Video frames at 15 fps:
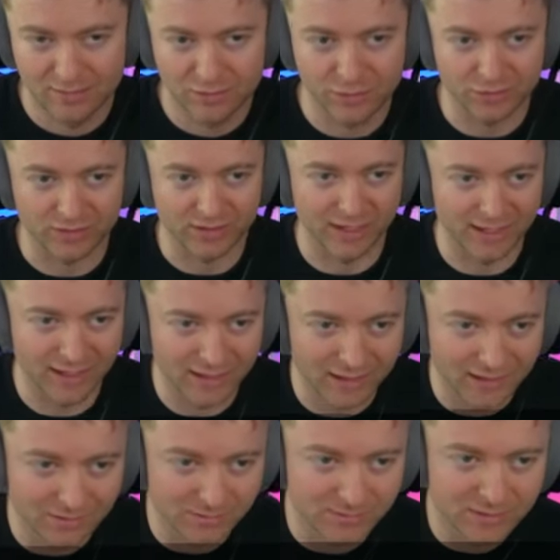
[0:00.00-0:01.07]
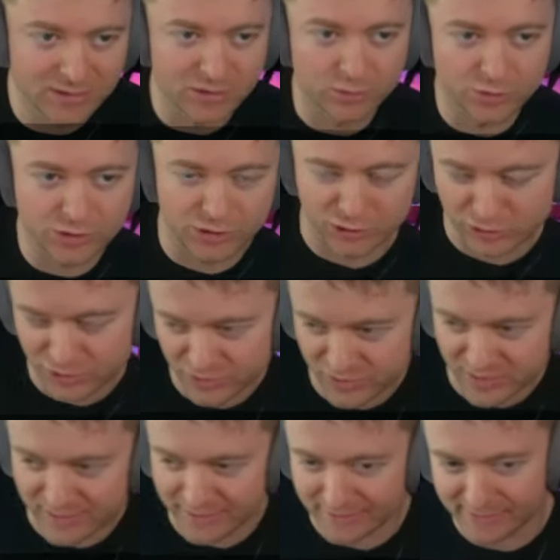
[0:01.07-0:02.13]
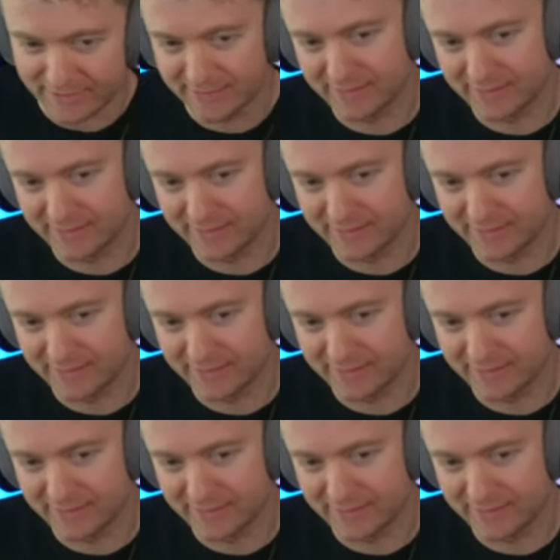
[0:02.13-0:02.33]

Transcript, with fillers: Good game to Scherzi.